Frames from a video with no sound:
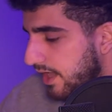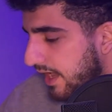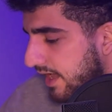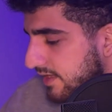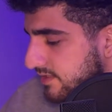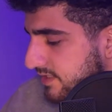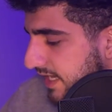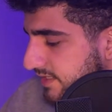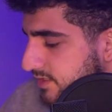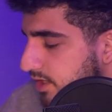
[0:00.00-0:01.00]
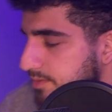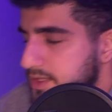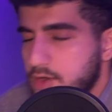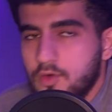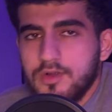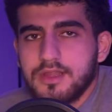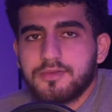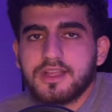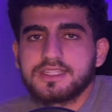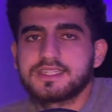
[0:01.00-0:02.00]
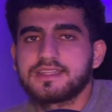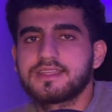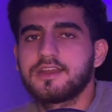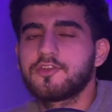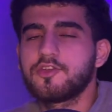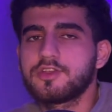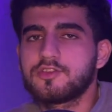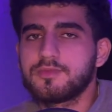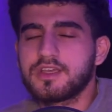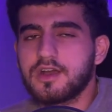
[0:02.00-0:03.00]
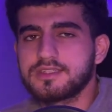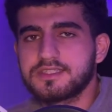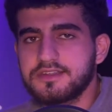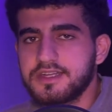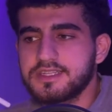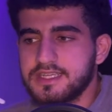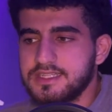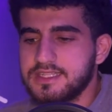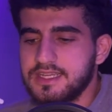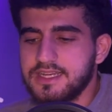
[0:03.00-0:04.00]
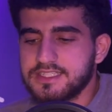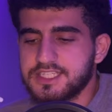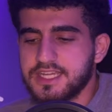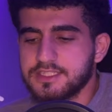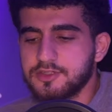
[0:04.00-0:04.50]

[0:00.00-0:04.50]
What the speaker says: And that is going to be the only place that they're going to be considered in a chain.